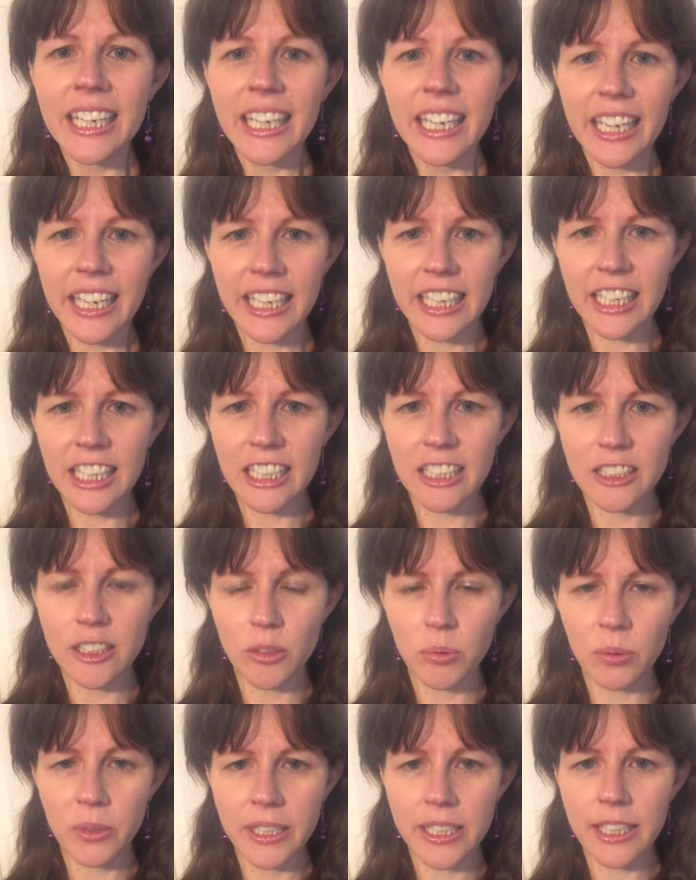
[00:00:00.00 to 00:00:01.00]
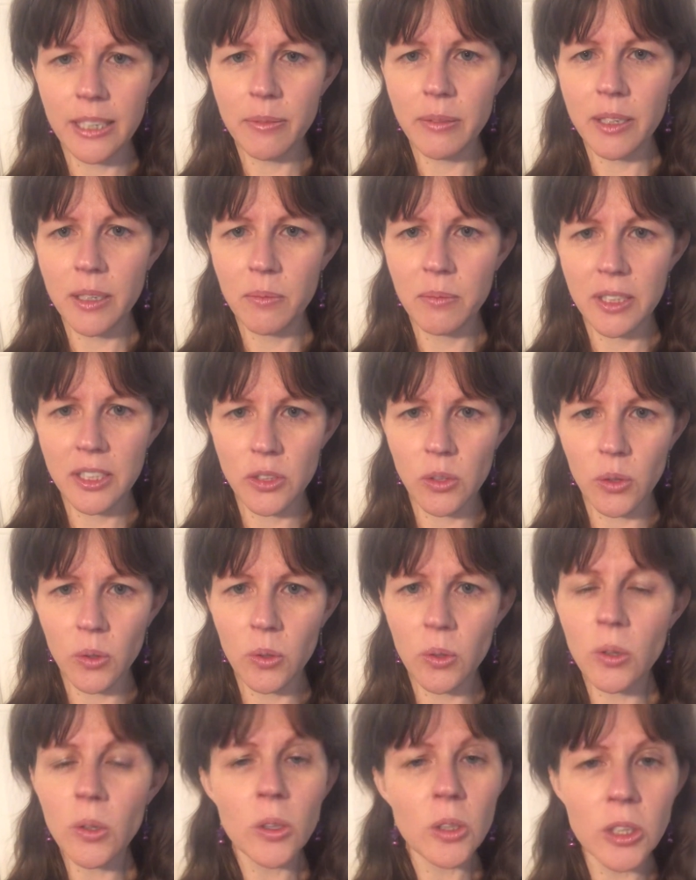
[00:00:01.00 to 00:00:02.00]
and if we give them this
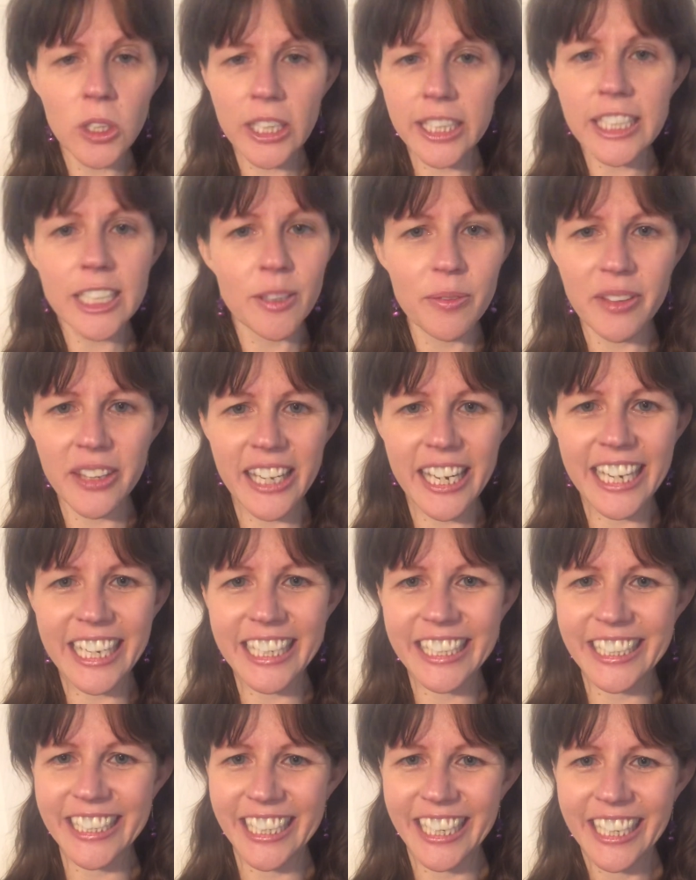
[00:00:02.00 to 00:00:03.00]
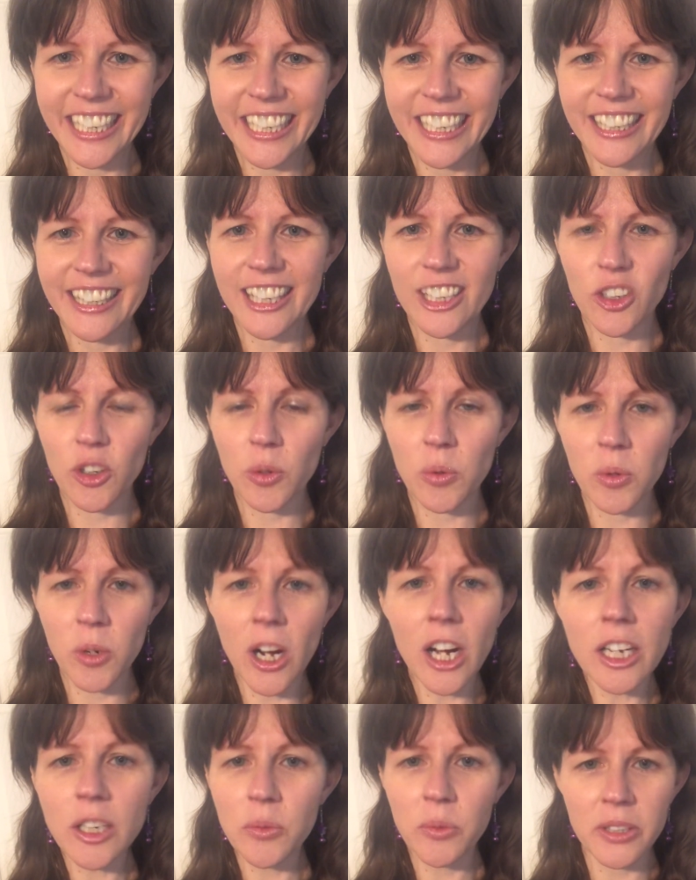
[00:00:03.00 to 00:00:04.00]
whole list of things that are
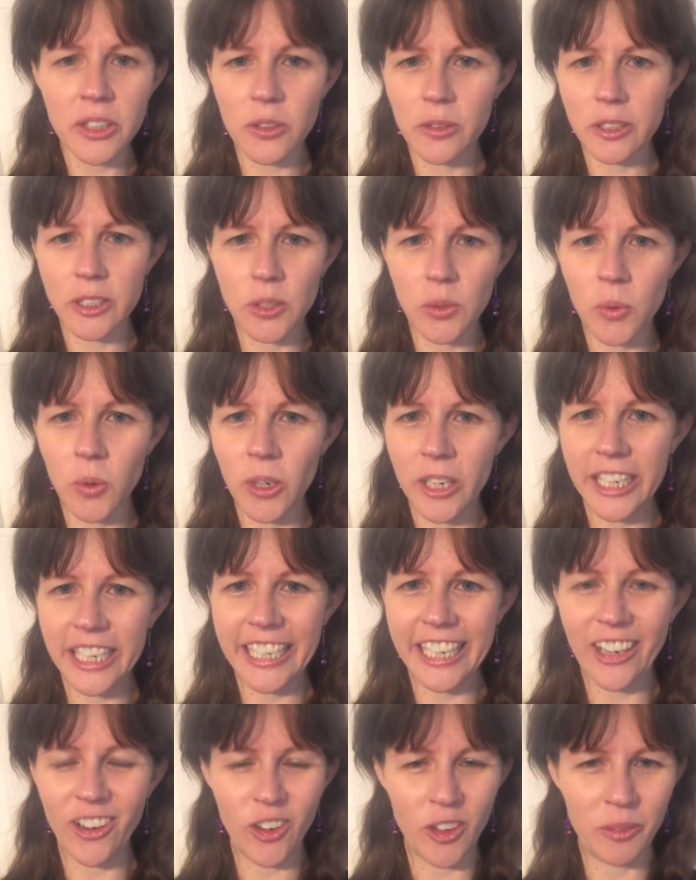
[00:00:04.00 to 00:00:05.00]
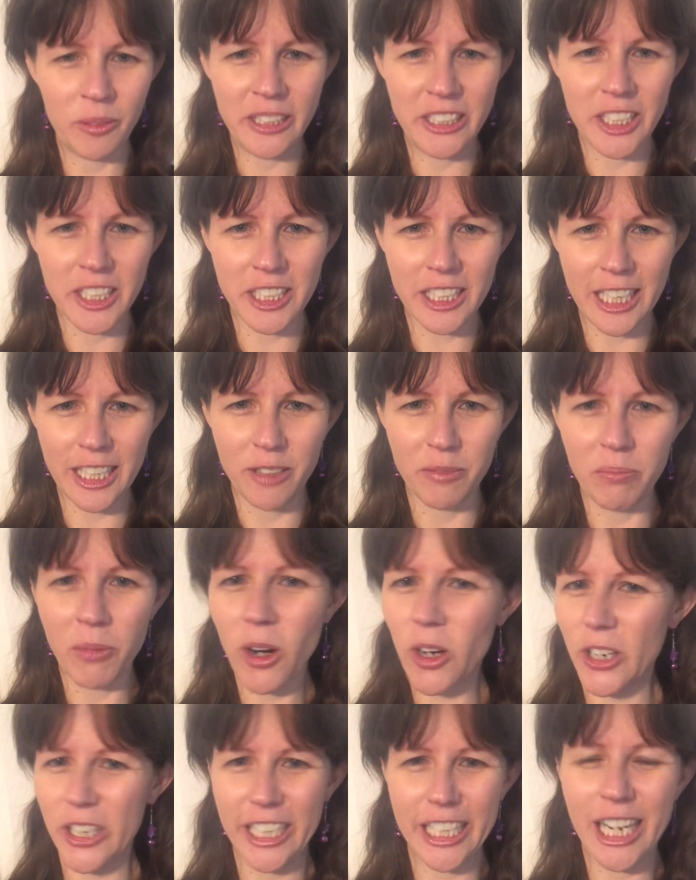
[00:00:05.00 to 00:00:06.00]
wrong with their story, or we just kind of
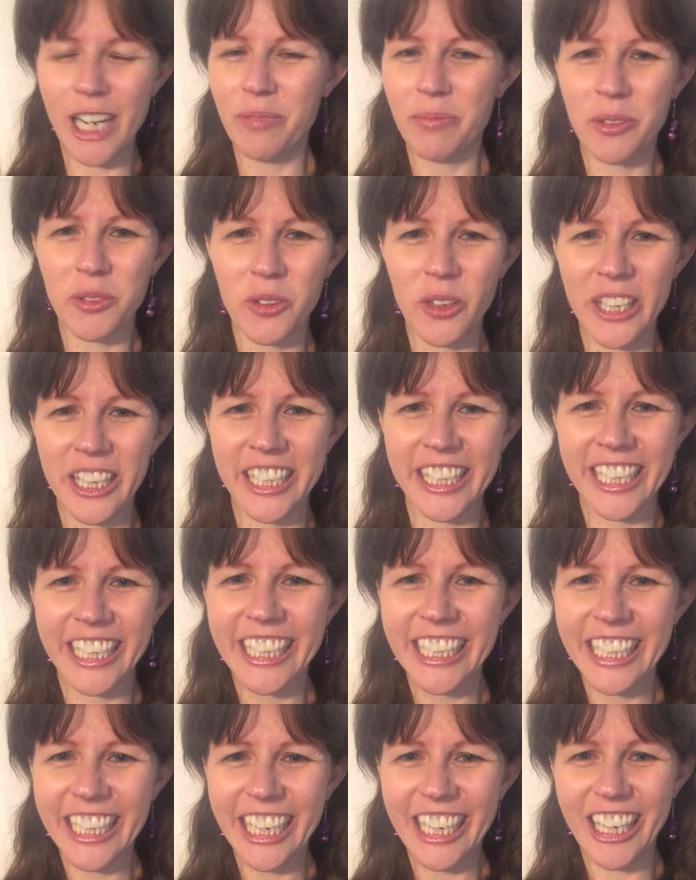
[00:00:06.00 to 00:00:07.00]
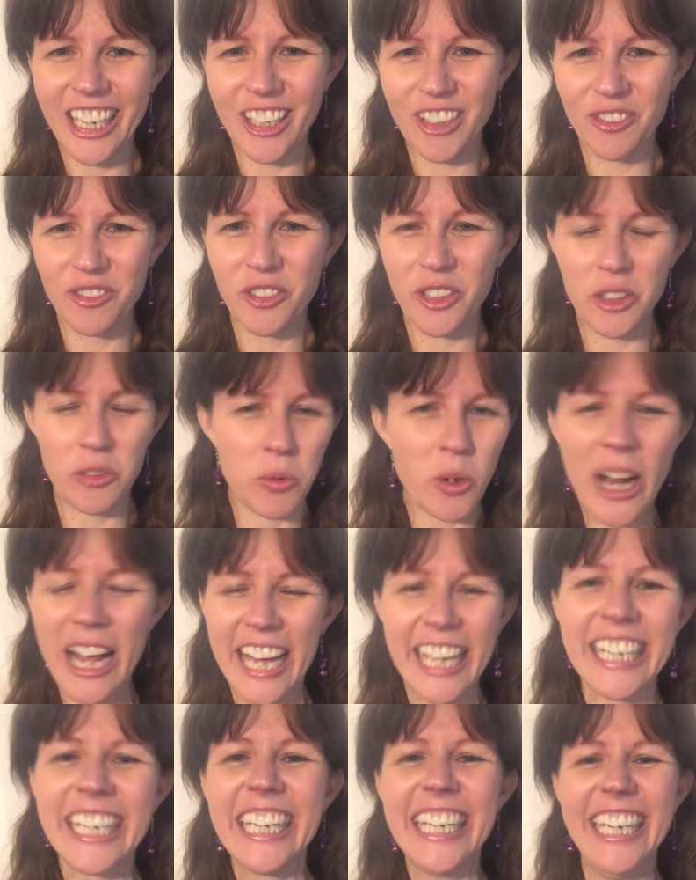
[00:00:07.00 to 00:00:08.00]
mark it up with
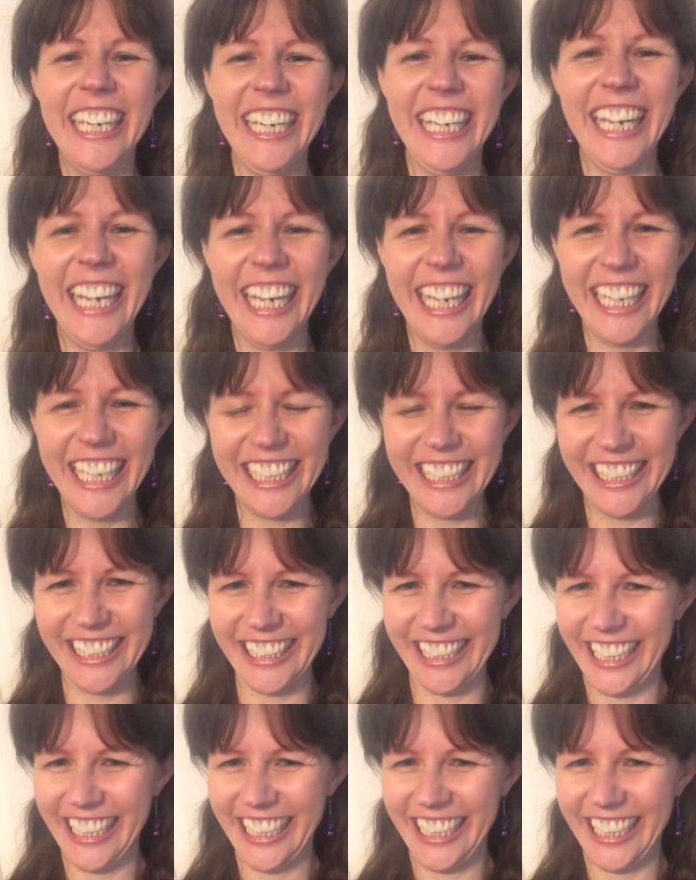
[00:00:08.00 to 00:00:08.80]
red and